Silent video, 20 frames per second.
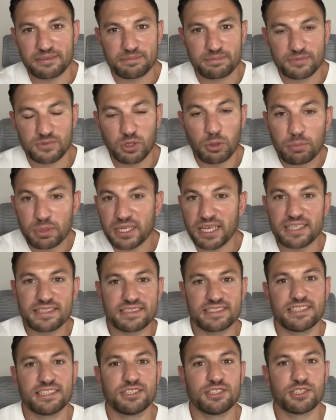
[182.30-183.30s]

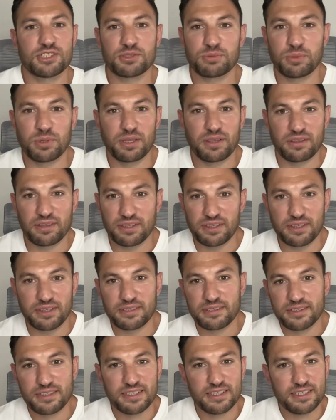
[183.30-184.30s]
complicated, just with the
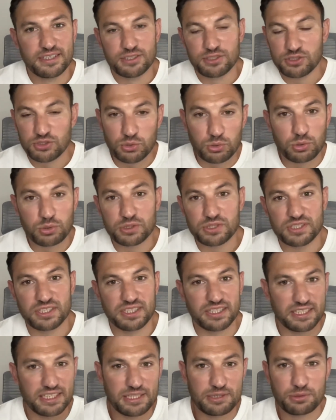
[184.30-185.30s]
source and the
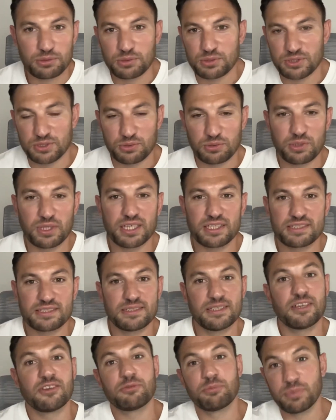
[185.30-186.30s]
equals and all that
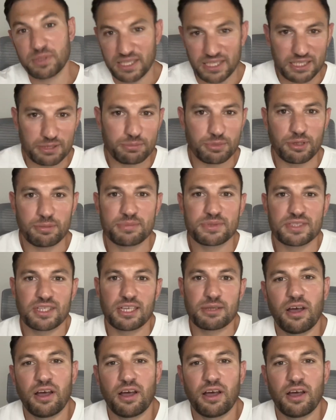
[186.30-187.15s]
stuff, but then it pops up.